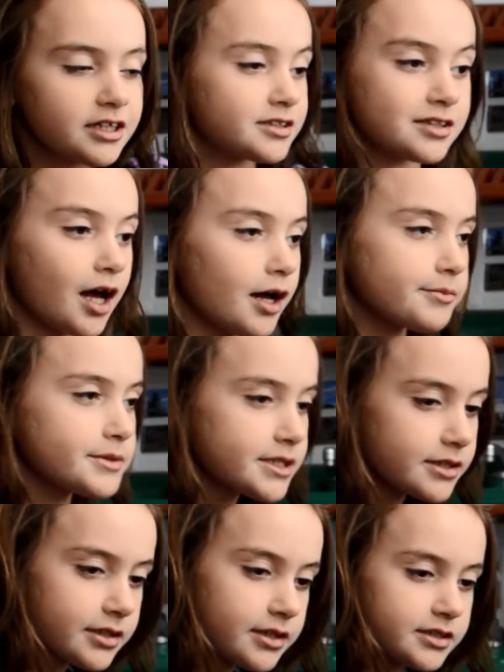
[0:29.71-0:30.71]
Stops,
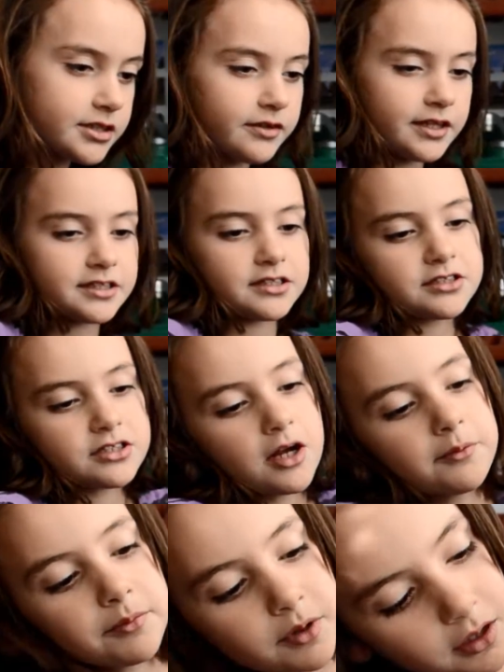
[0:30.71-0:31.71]
so that's a
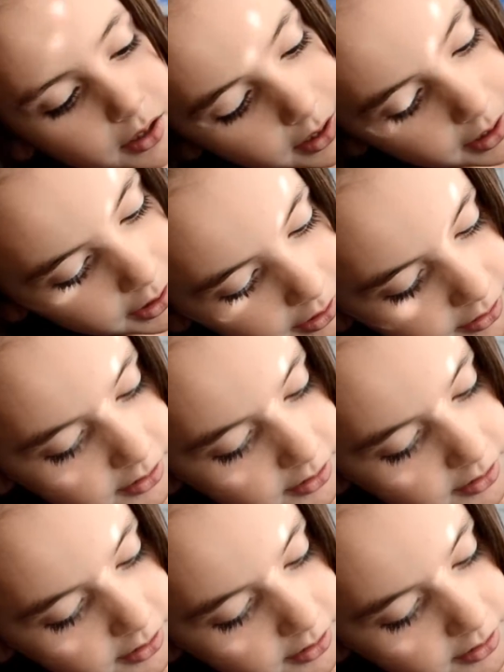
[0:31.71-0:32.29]
stop and